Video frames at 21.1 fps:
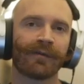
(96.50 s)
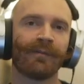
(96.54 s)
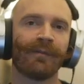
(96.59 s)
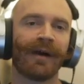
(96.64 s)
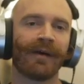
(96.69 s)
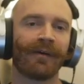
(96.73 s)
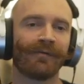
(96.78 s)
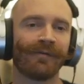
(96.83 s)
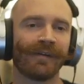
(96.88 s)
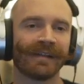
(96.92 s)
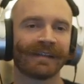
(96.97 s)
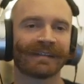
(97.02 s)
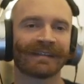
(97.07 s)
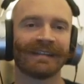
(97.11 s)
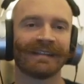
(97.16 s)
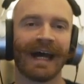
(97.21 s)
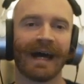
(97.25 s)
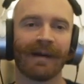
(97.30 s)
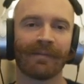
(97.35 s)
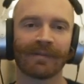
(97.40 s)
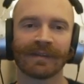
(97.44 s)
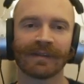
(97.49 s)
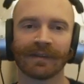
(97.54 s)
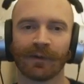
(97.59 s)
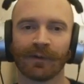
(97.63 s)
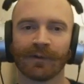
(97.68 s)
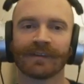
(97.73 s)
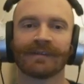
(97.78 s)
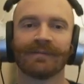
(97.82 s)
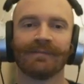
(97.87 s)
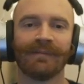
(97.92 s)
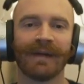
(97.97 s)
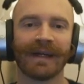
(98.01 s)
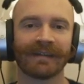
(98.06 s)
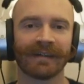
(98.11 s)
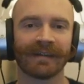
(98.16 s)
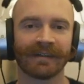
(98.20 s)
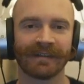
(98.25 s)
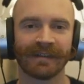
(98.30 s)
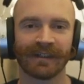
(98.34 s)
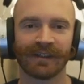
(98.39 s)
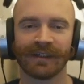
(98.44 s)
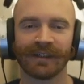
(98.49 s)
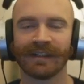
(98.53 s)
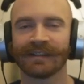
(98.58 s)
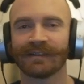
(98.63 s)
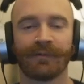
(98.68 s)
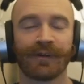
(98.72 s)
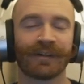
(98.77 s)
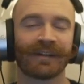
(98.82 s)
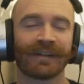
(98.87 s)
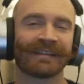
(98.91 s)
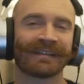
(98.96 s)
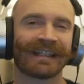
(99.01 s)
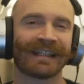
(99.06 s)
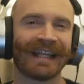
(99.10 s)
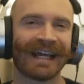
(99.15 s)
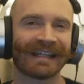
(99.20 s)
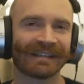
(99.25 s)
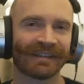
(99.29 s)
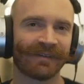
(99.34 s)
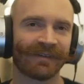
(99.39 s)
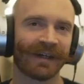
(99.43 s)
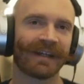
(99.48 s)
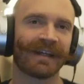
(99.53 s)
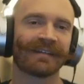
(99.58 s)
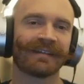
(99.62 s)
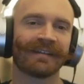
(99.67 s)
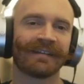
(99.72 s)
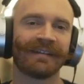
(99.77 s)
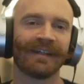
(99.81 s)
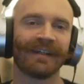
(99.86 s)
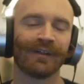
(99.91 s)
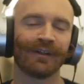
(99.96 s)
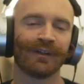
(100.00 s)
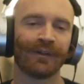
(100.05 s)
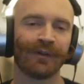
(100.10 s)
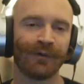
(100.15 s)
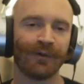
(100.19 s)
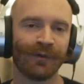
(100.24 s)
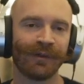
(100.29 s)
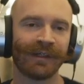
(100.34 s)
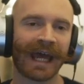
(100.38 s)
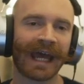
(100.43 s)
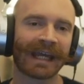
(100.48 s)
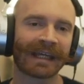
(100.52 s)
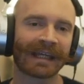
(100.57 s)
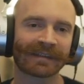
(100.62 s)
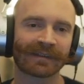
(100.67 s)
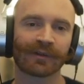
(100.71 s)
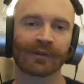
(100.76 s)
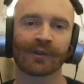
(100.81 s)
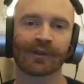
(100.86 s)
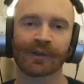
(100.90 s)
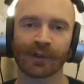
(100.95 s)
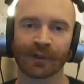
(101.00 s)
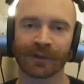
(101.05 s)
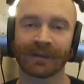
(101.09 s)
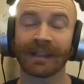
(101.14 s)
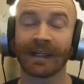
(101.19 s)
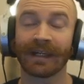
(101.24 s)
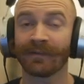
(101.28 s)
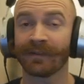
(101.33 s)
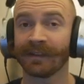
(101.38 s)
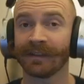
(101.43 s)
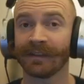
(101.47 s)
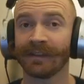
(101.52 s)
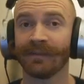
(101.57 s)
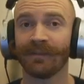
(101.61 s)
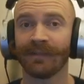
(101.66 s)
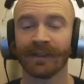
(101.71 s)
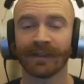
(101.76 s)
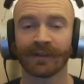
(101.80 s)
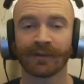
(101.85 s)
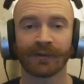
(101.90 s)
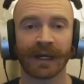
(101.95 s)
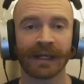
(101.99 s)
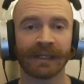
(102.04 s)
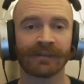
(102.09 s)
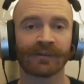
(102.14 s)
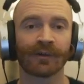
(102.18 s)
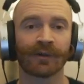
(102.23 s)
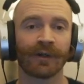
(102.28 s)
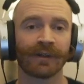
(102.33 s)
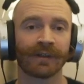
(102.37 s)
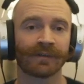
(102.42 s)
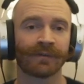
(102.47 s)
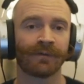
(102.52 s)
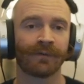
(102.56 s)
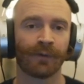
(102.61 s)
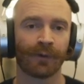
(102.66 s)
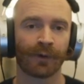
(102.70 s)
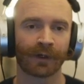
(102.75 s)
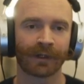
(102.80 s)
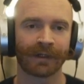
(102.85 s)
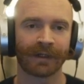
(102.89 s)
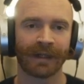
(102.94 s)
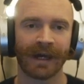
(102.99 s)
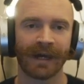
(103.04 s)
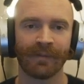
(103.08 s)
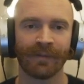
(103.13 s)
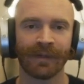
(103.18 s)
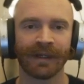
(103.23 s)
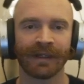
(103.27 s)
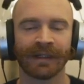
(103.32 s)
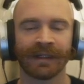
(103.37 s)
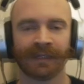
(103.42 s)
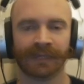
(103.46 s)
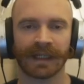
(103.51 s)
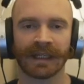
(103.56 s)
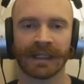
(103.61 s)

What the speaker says: Marvel Snap Zone's meta tier list, where it is classified as a tier 2 deck, so should definitely be a great choice for climbing,